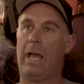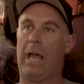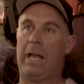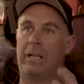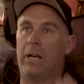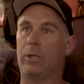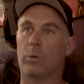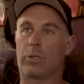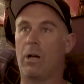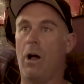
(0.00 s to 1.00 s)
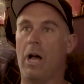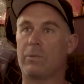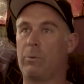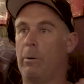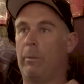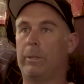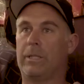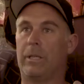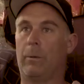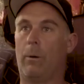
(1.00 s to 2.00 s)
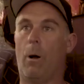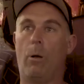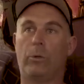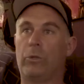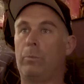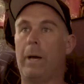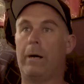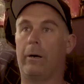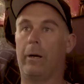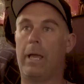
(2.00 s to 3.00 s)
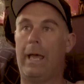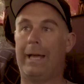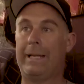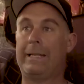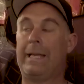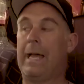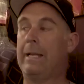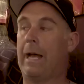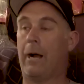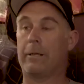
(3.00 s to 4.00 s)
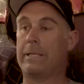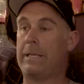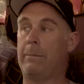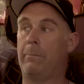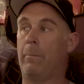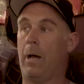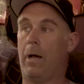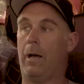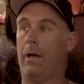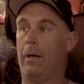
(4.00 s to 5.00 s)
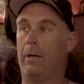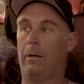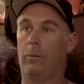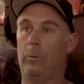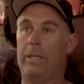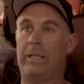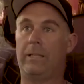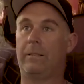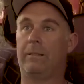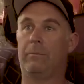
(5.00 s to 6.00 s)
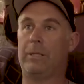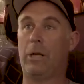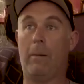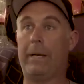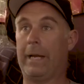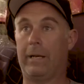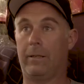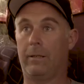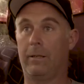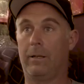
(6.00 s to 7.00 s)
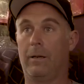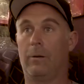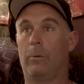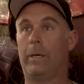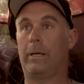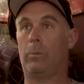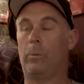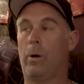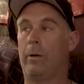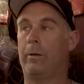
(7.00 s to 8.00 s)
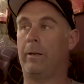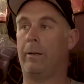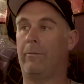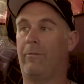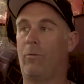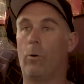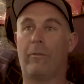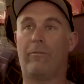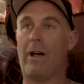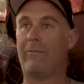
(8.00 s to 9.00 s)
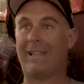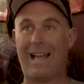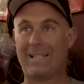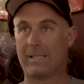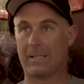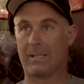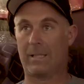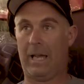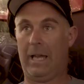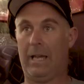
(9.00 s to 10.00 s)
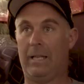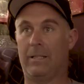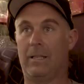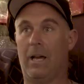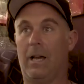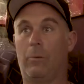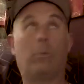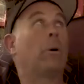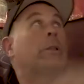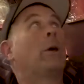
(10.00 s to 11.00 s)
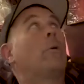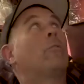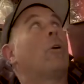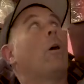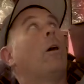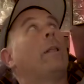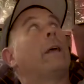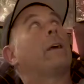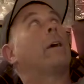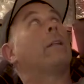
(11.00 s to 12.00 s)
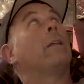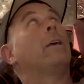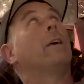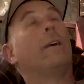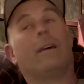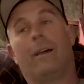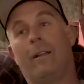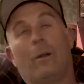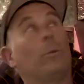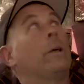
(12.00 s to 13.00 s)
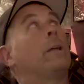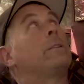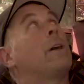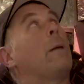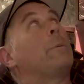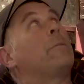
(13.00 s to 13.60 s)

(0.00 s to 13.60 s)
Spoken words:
and cut those costs, we were able to all do better. And in the end, our team, we dominated. We won 4 or 5 classes, and we won the overall. And I got not only on top